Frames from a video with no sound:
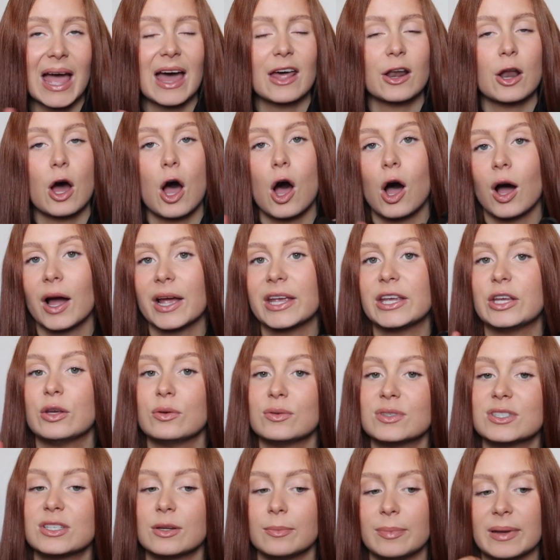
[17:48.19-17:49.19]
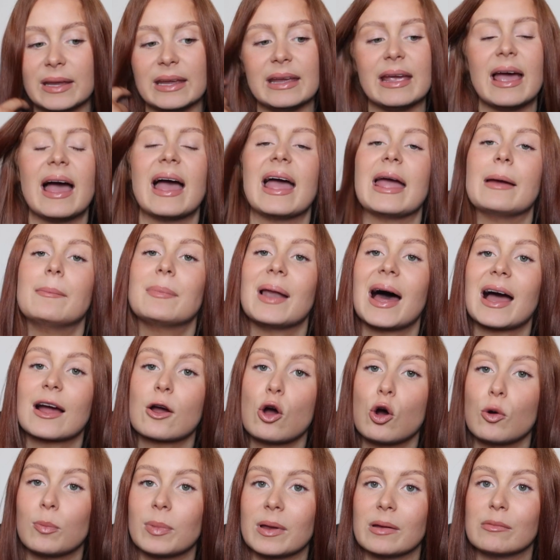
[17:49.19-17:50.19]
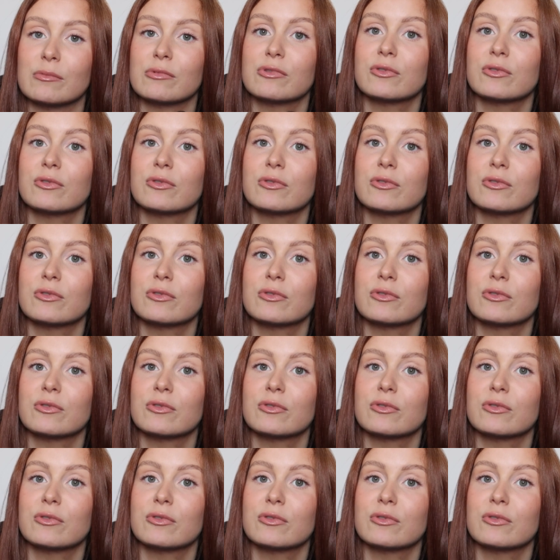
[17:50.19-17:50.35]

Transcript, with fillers: and I used to be a Black Opium